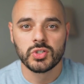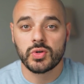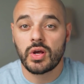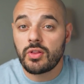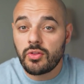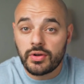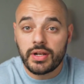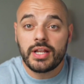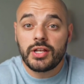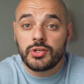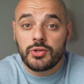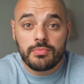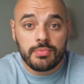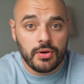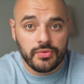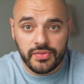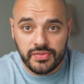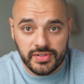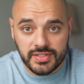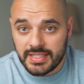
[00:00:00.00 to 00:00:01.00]
So I learned how to do
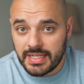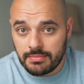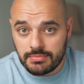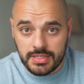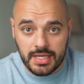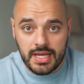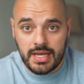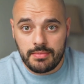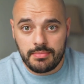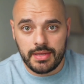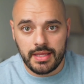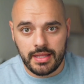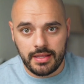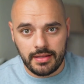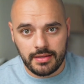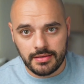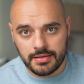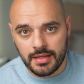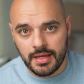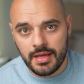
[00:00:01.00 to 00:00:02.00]
both at the same time,
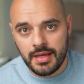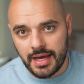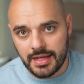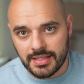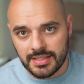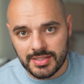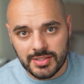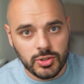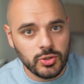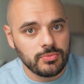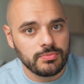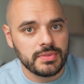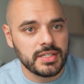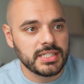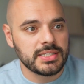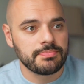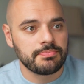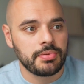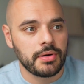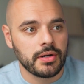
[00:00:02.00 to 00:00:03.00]
and I'd assume
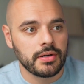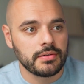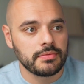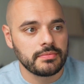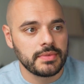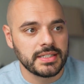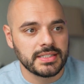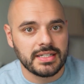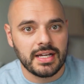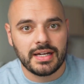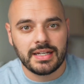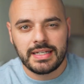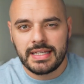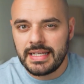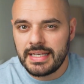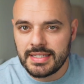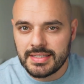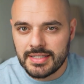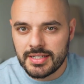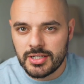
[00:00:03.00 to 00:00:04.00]
this part has gotten
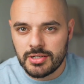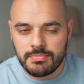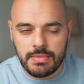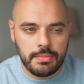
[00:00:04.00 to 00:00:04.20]
easier,